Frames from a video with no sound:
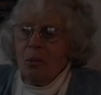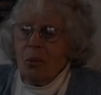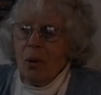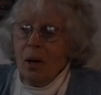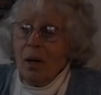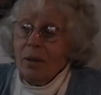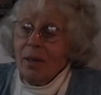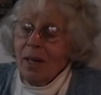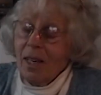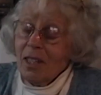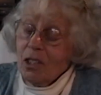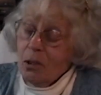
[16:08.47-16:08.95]

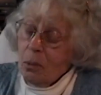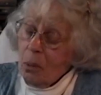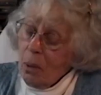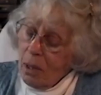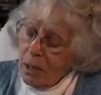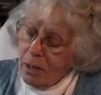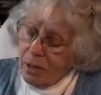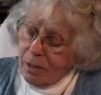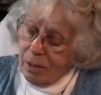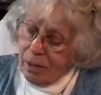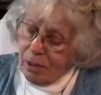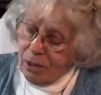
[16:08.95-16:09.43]
Well, that's
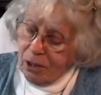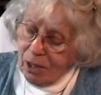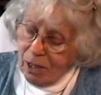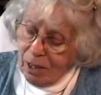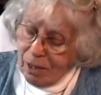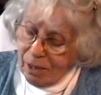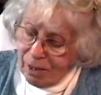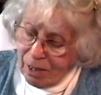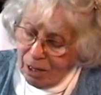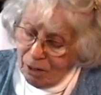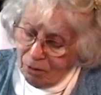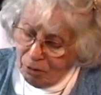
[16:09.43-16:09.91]
why I
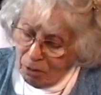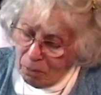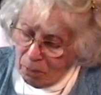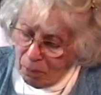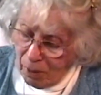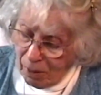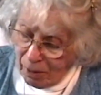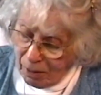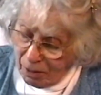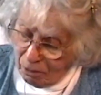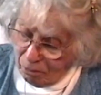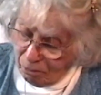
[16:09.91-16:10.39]
suggest
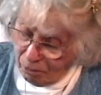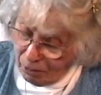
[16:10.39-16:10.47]
everybody